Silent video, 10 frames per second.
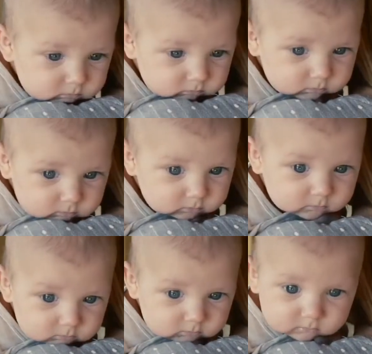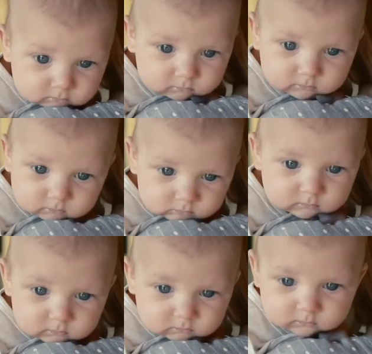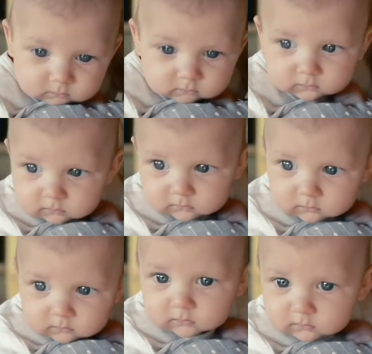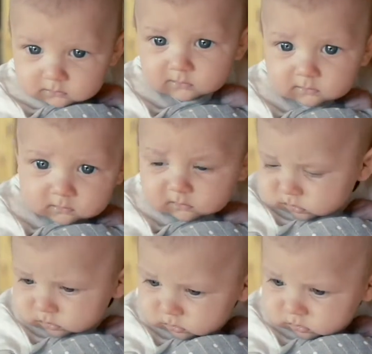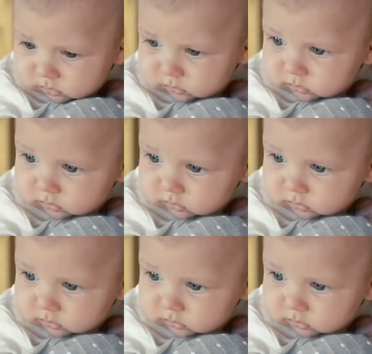moms reported feeling overwhelmed during tax time with